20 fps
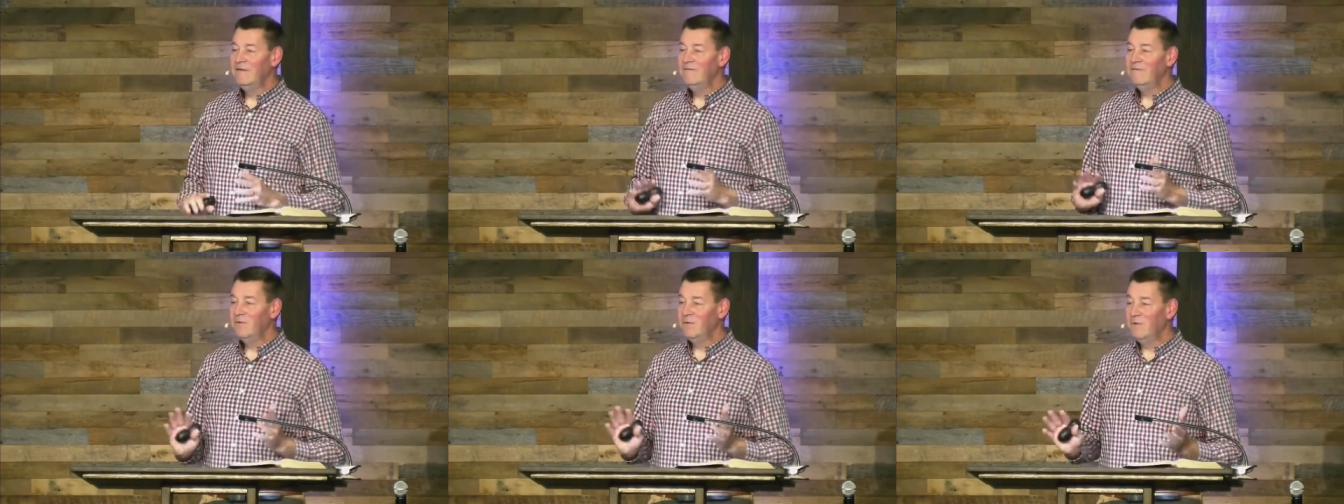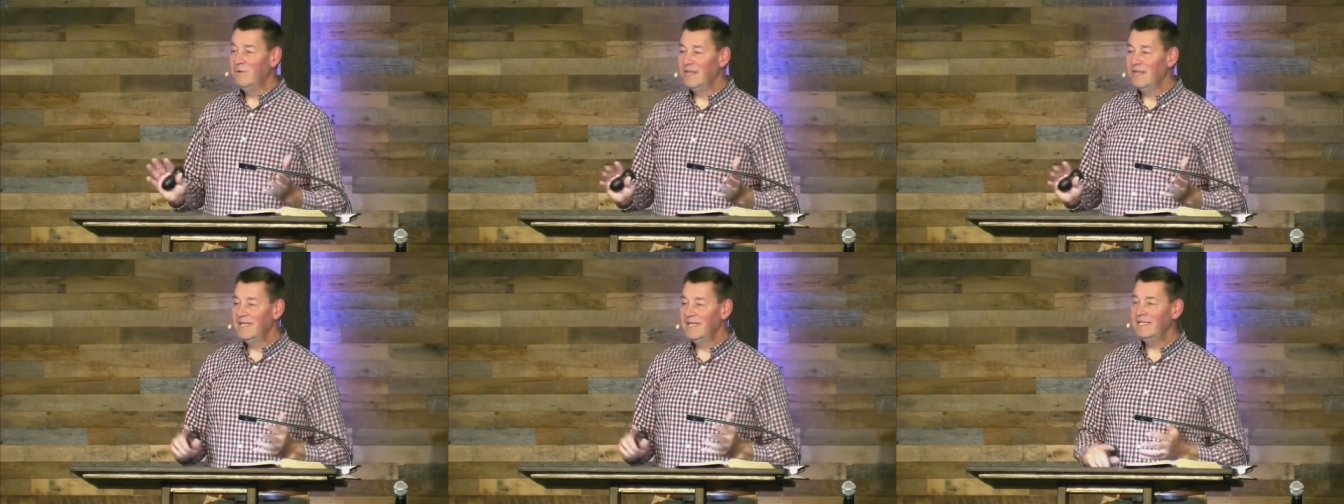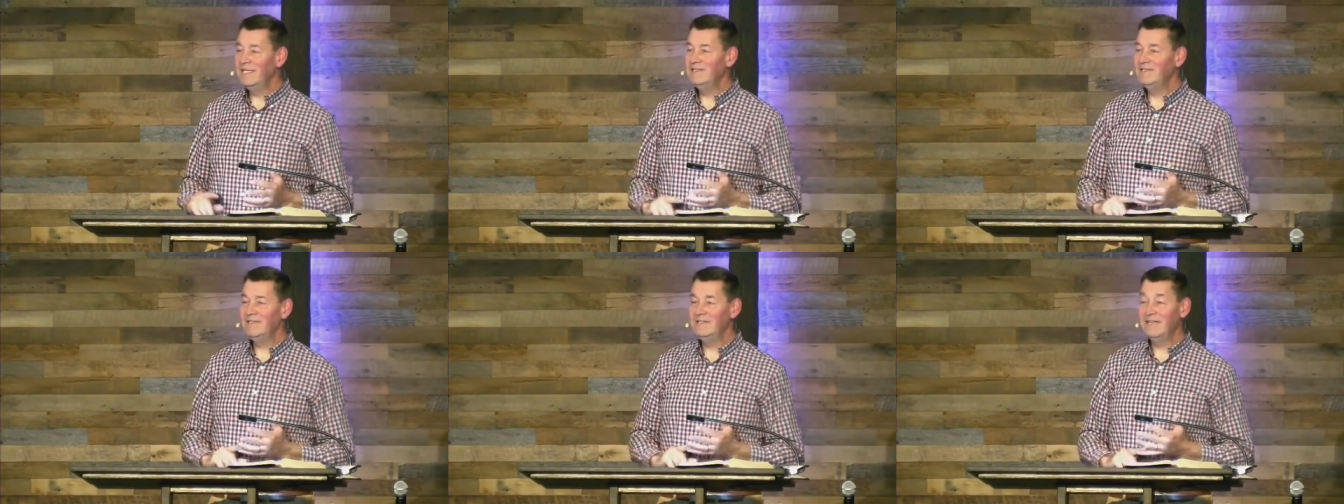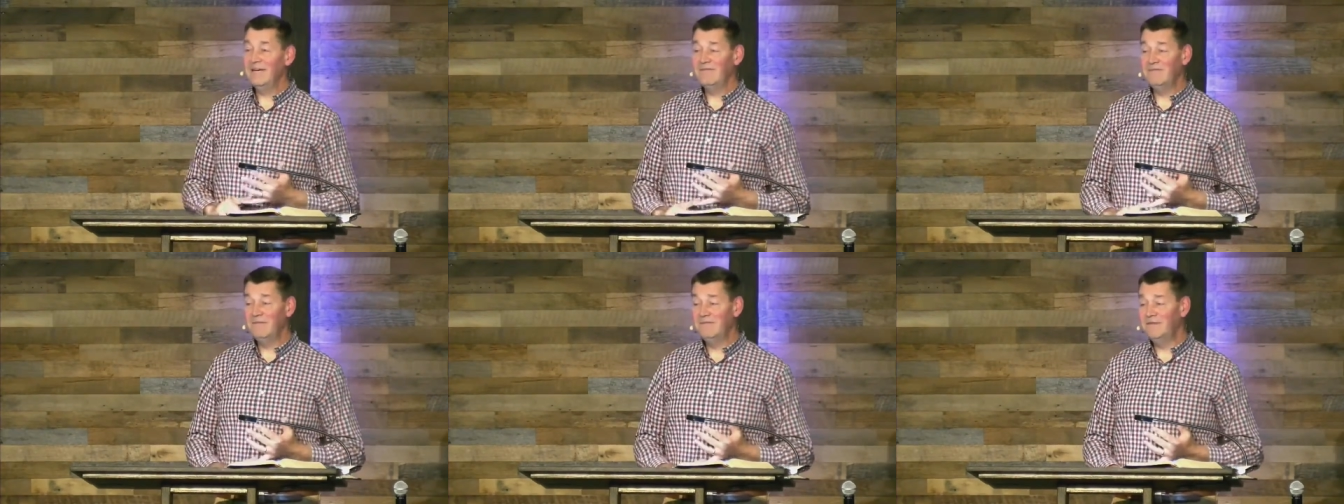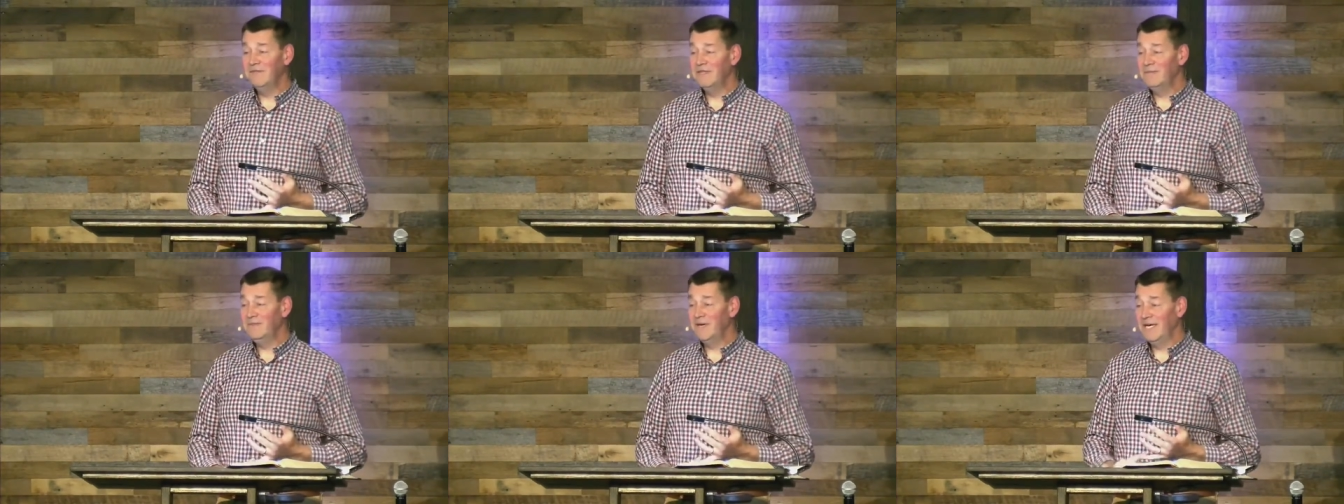For one thing, she's not from
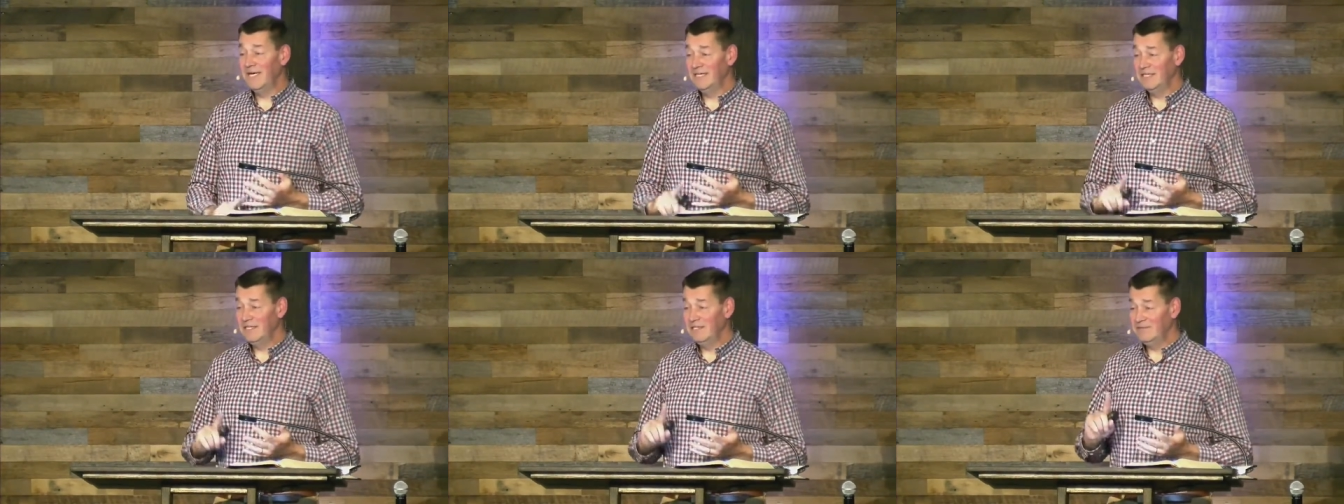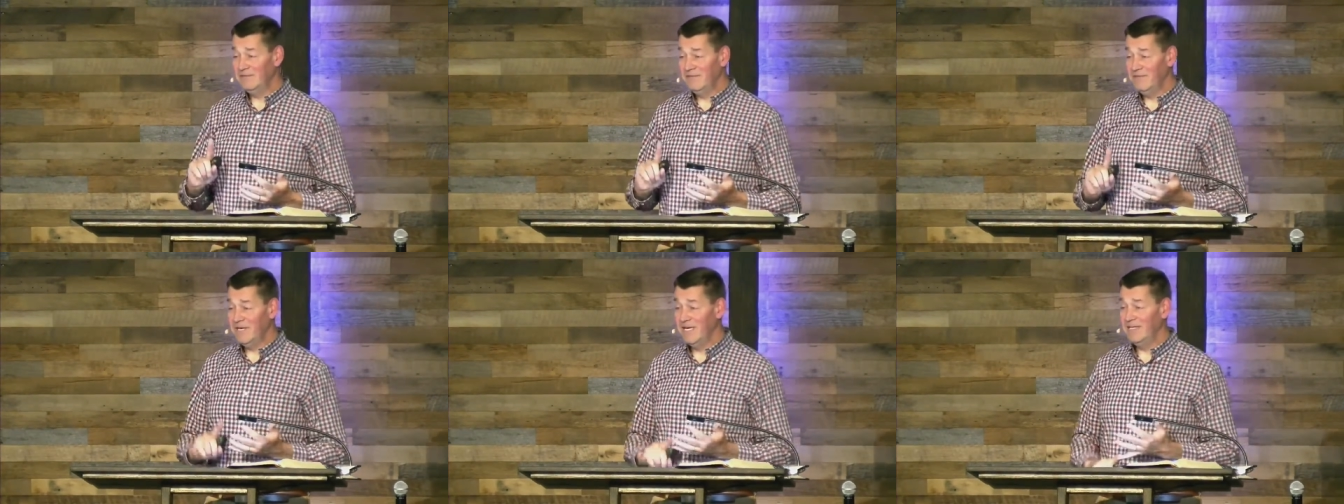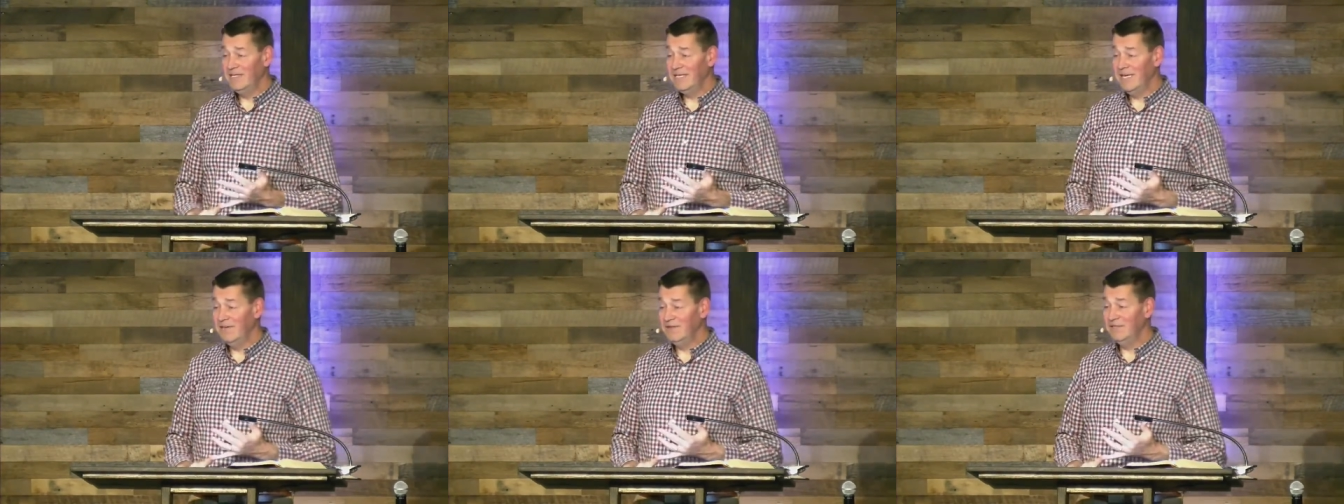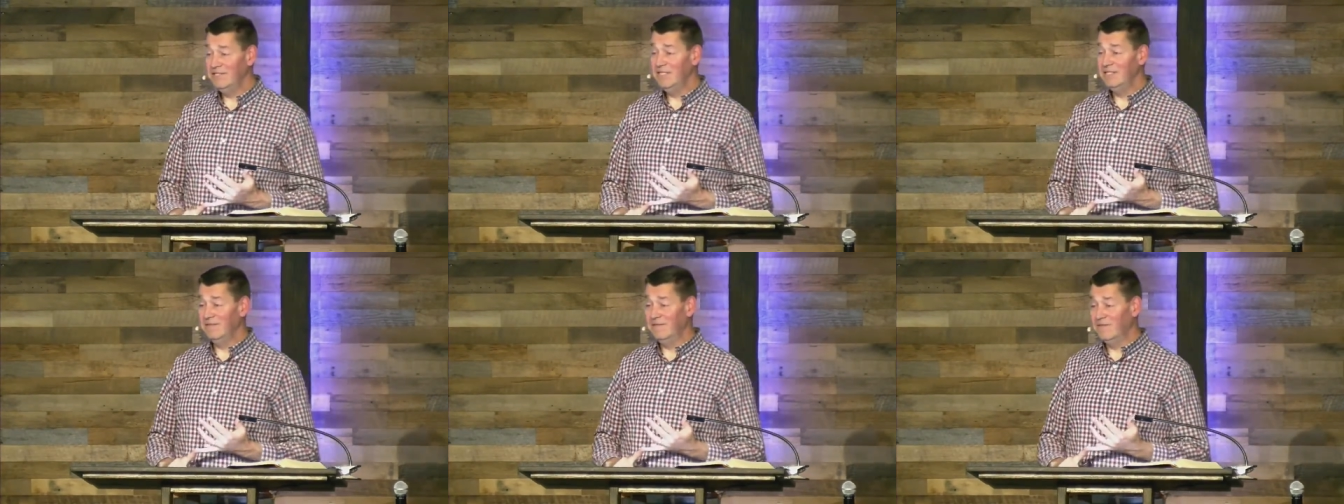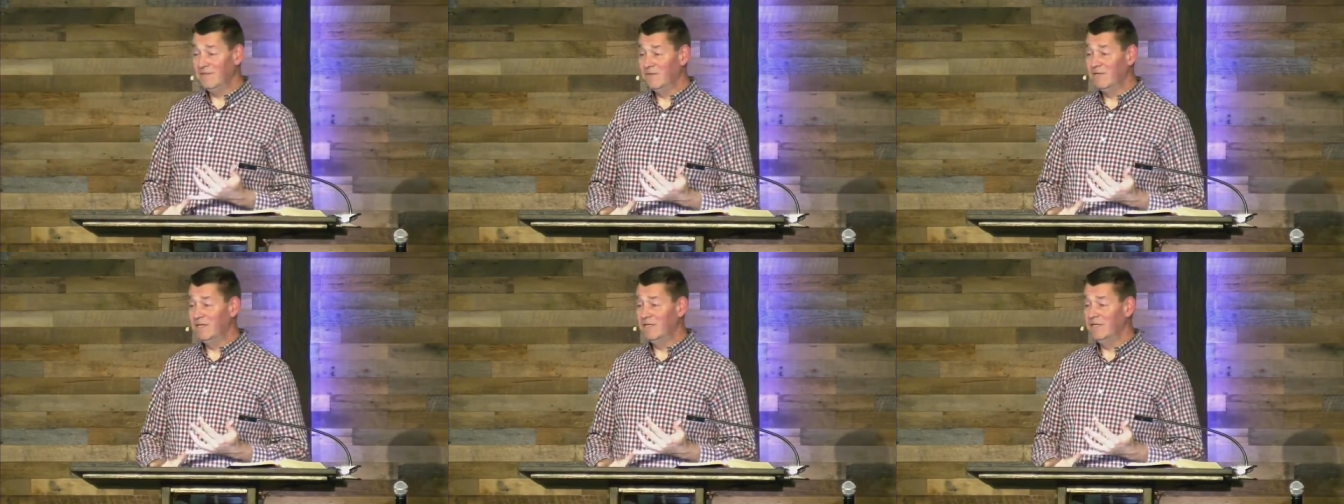Philippi, she's from Thyatira, she's a
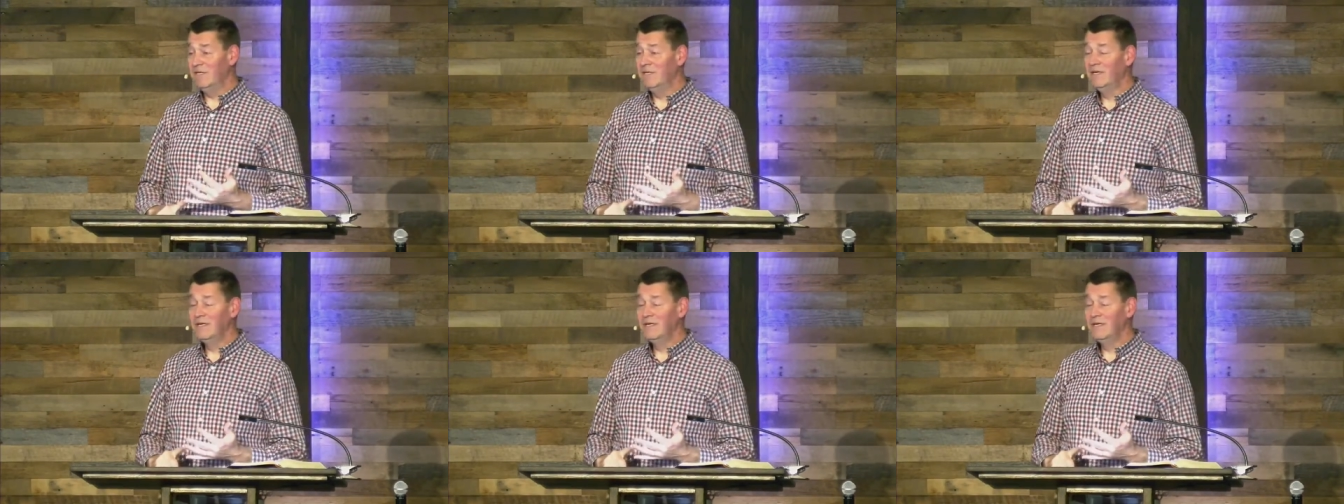foreigner.